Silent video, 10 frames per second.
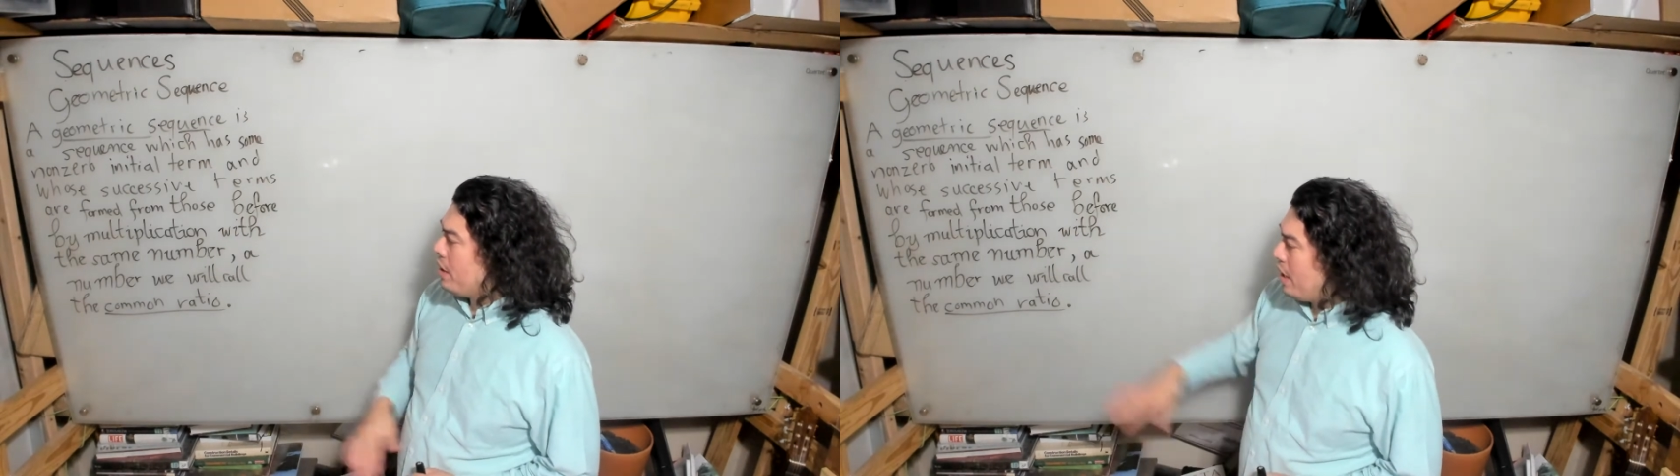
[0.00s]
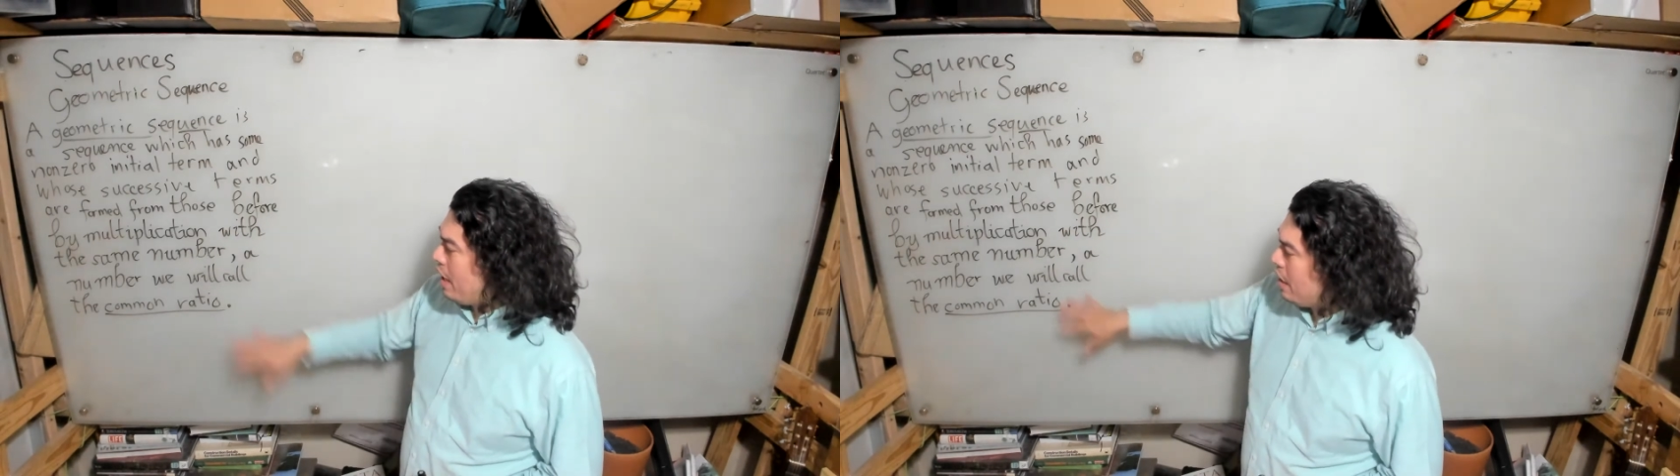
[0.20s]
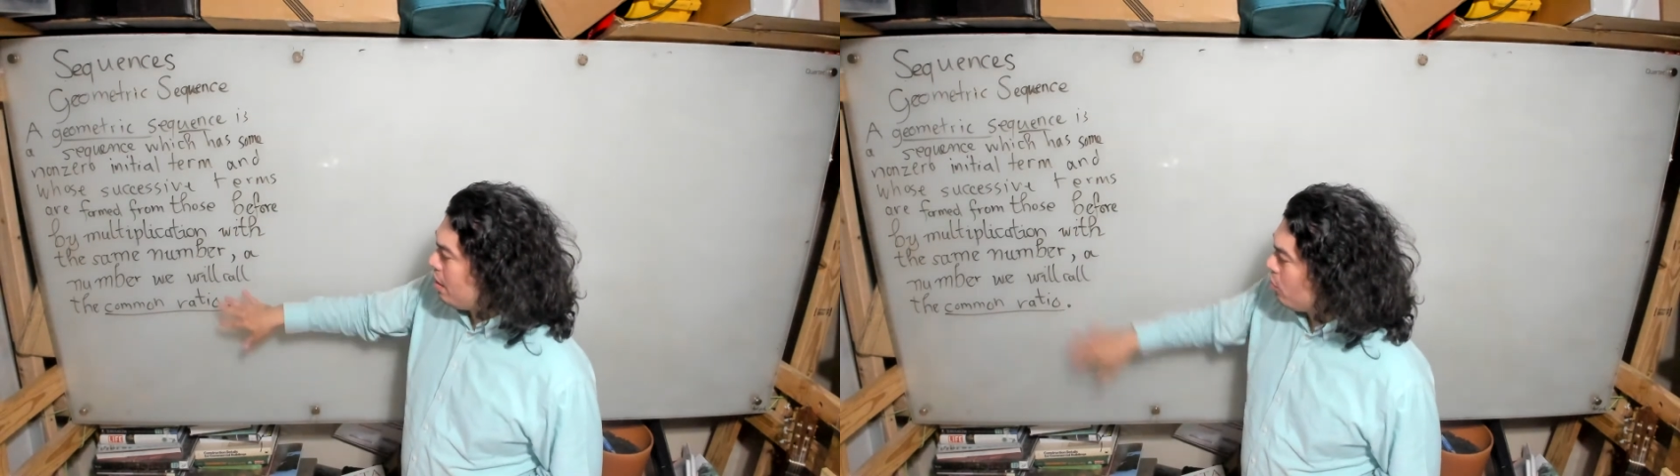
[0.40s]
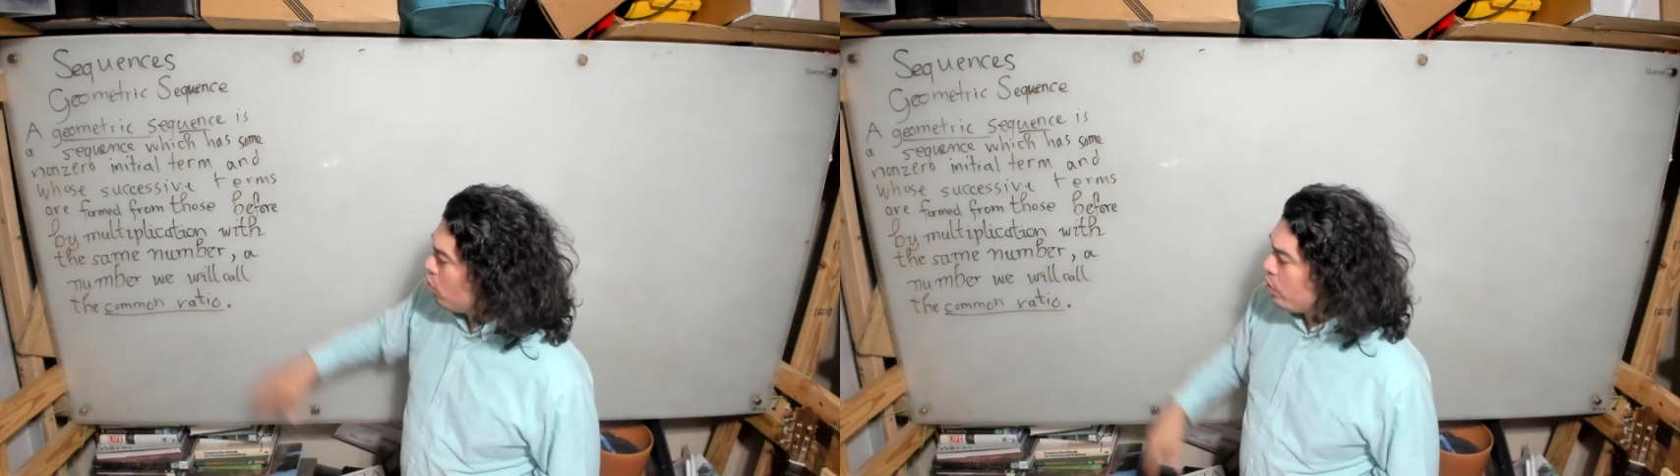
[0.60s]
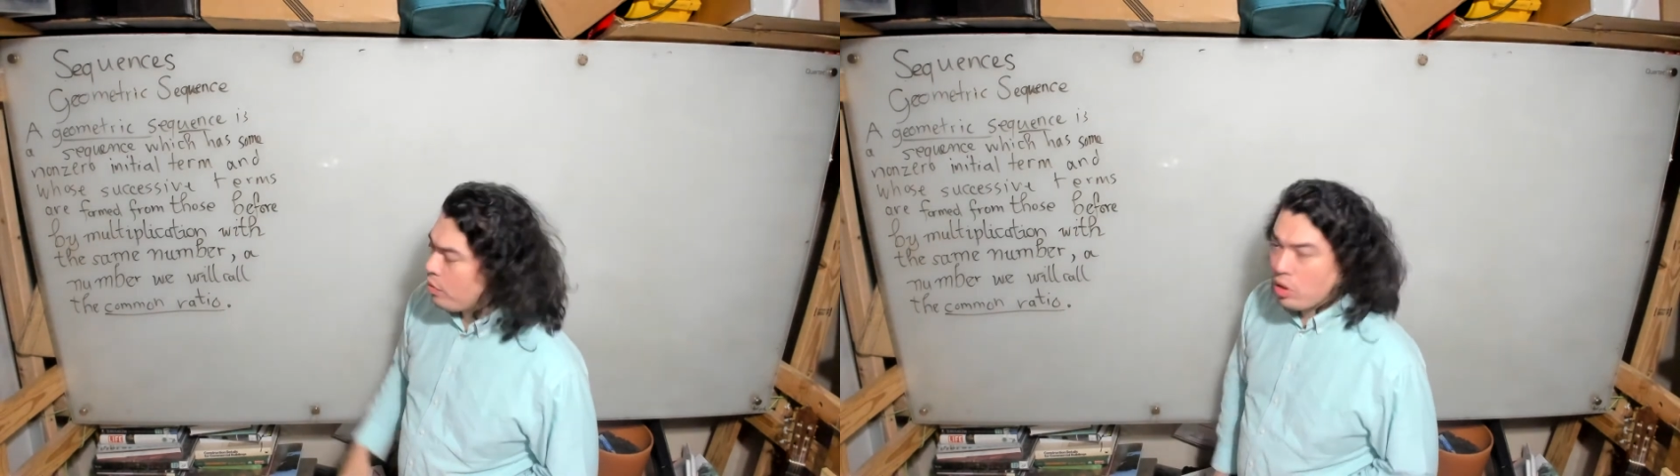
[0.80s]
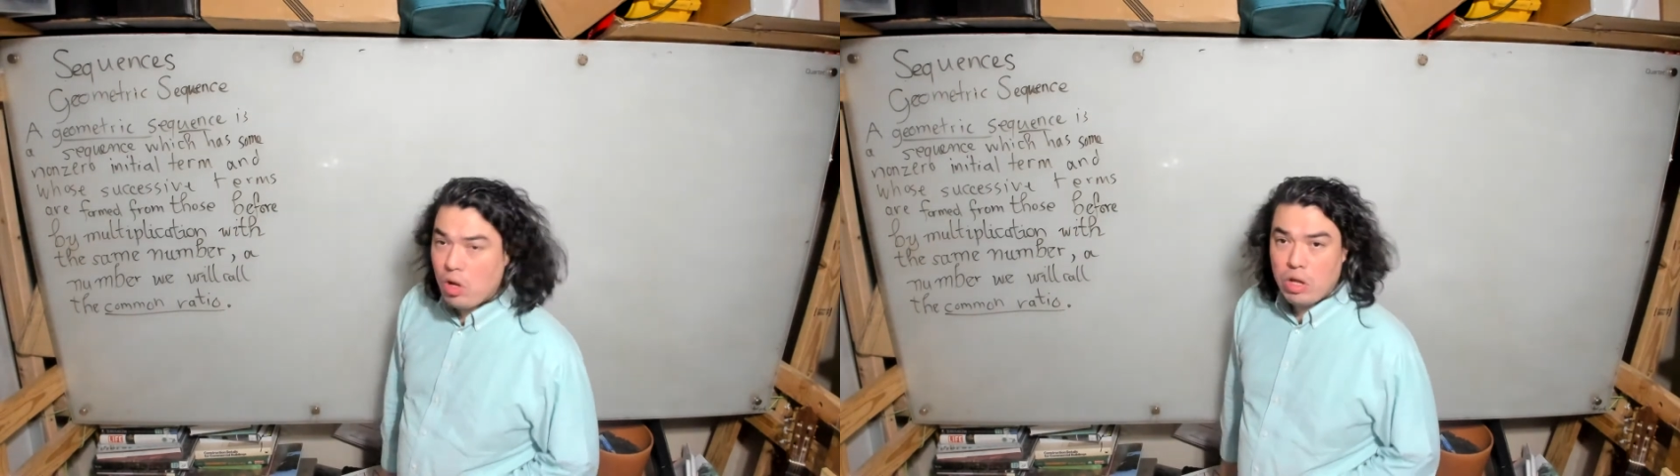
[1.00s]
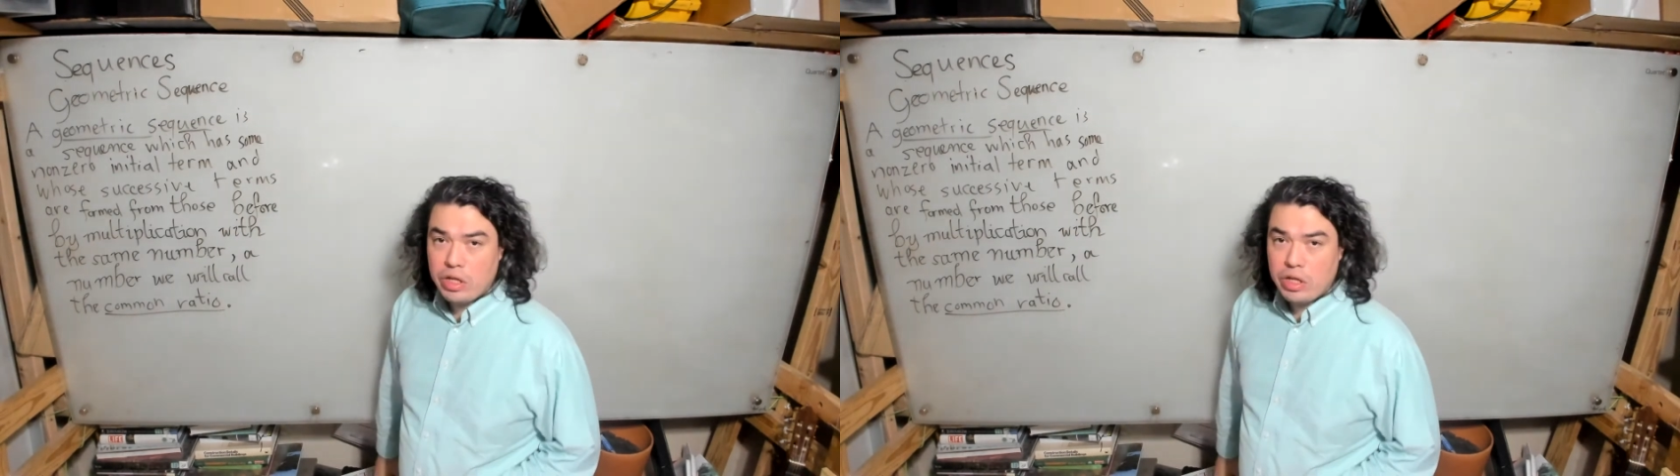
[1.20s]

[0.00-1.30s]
A number we will call the